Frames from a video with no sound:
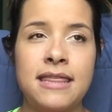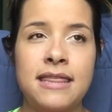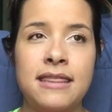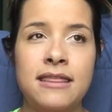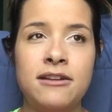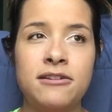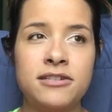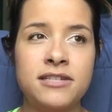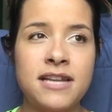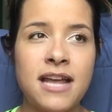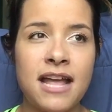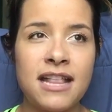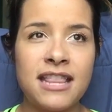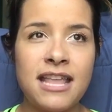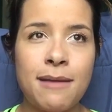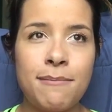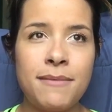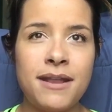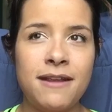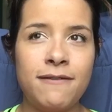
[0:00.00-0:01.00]
there's not
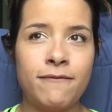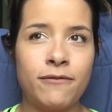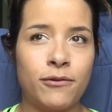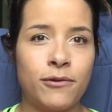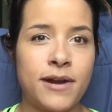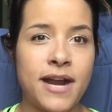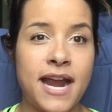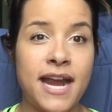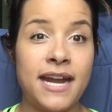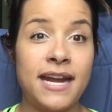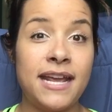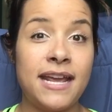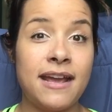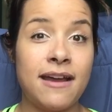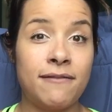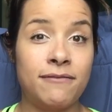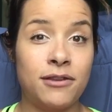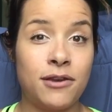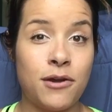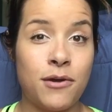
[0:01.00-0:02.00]
that many variety
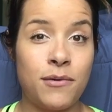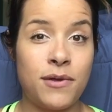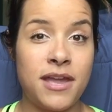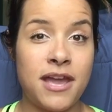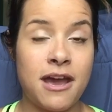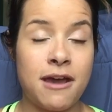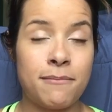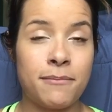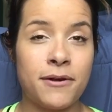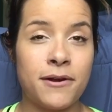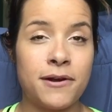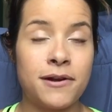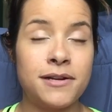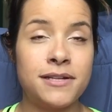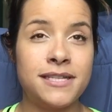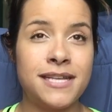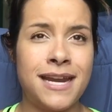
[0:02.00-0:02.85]
of the Oh Yeah bars,